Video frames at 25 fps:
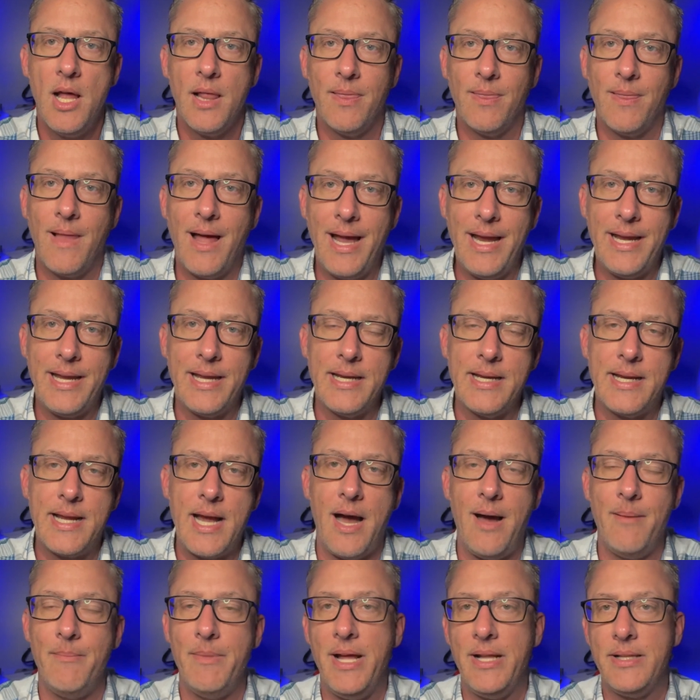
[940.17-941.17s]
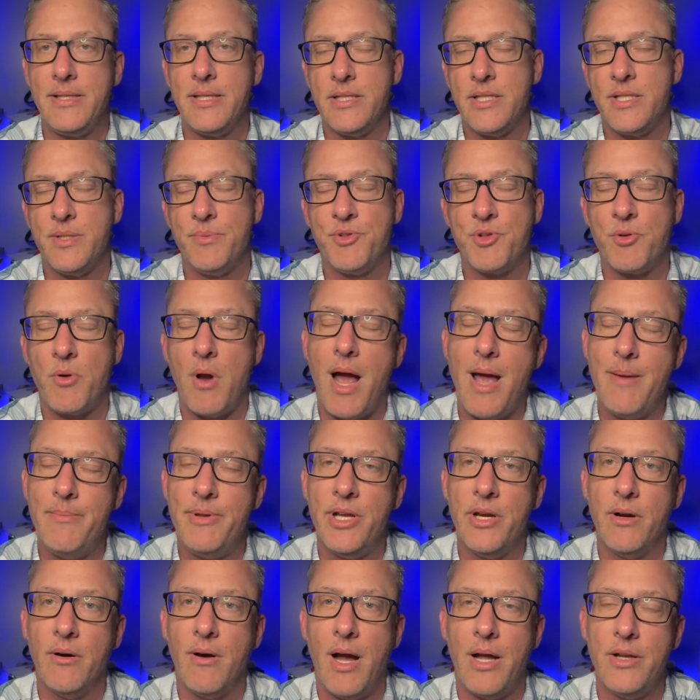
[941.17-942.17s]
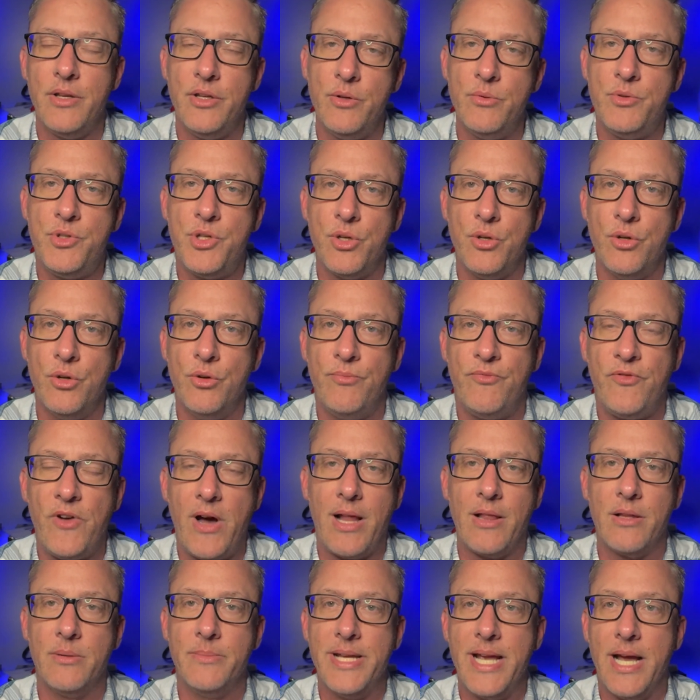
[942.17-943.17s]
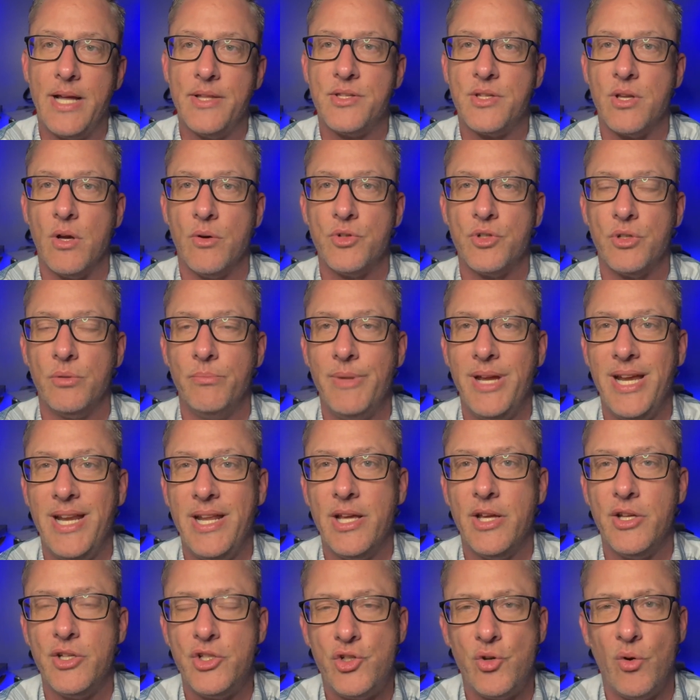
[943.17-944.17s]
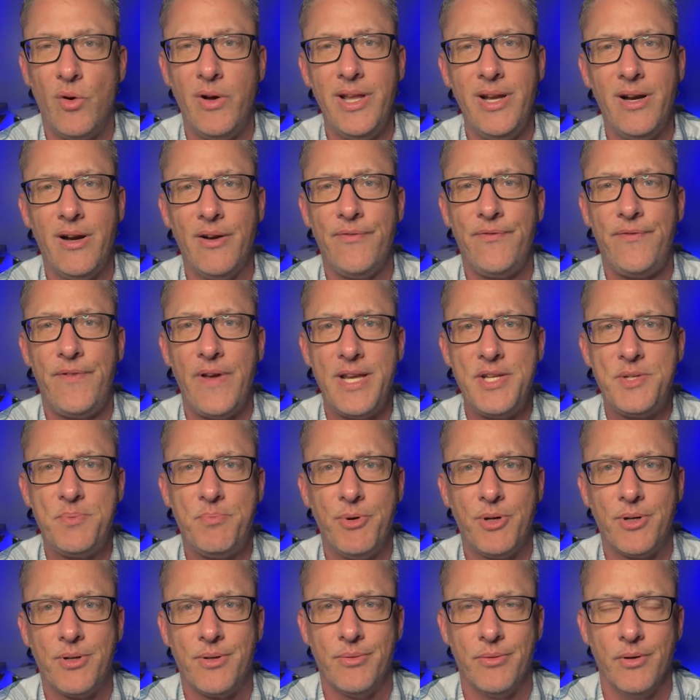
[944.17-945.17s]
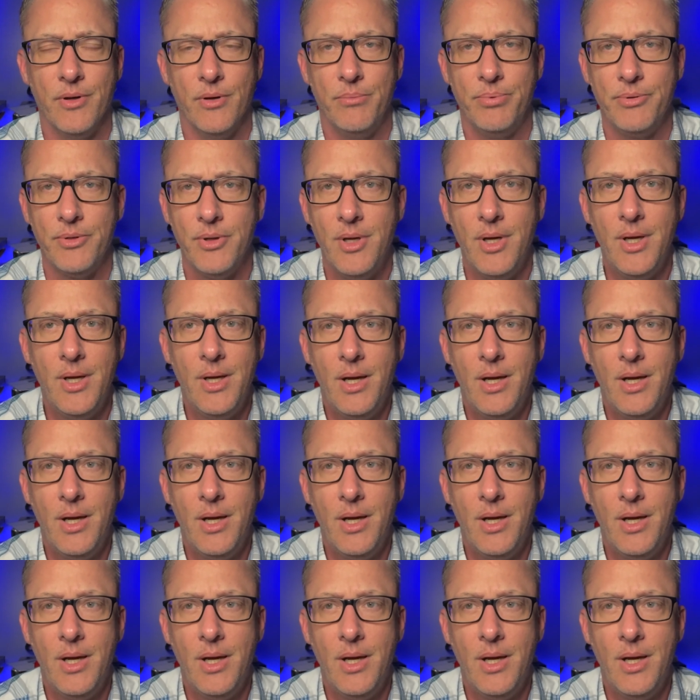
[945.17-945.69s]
Like and comment and subscribe here on YouTube. Follow me on social media. Join our Facebook group.